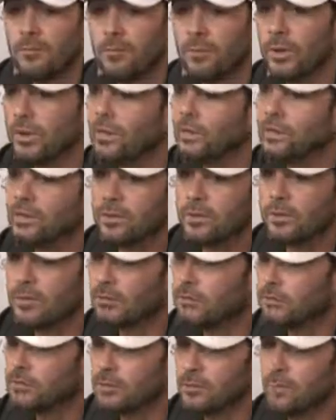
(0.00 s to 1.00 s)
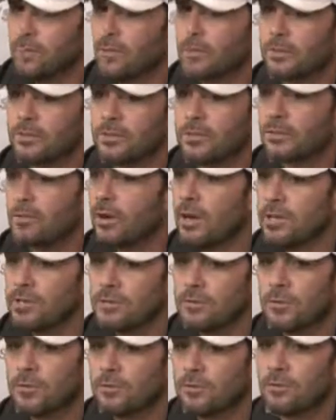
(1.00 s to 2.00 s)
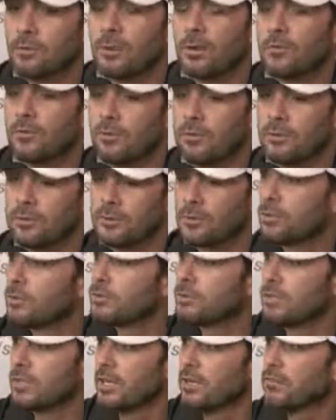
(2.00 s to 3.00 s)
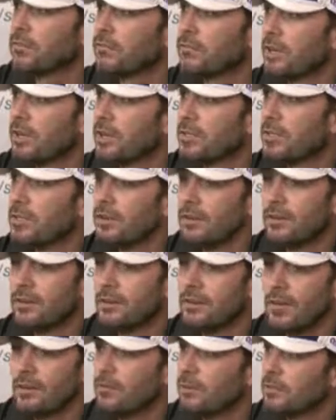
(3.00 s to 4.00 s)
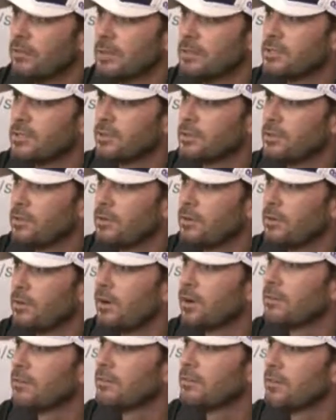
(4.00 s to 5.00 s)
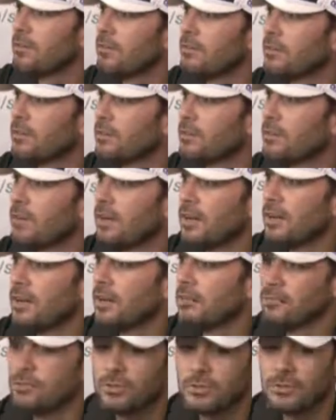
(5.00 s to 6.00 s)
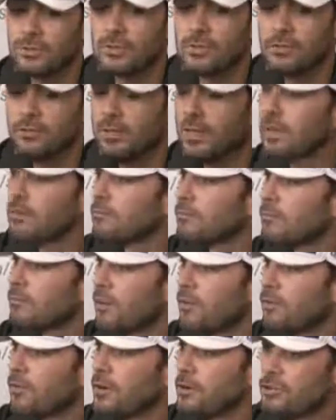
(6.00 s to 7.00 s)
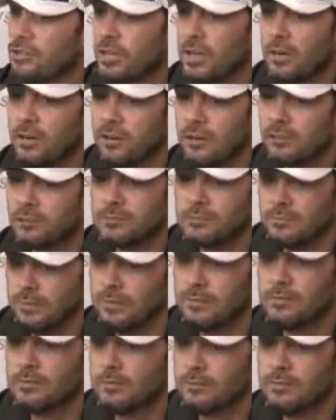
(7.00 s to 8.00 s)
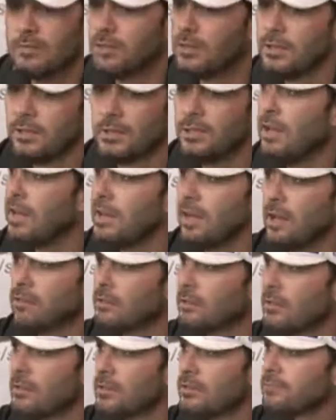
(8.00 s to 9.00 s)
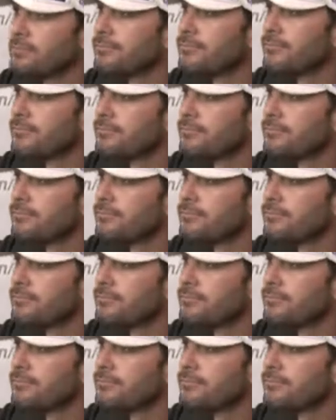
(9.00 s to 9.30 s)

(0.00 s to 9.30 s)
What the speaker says: We can do it different parts of the race, but for whatever reason, towards the end of the event, I found myself spun around, and certainly have had my fair share, and can't happen again.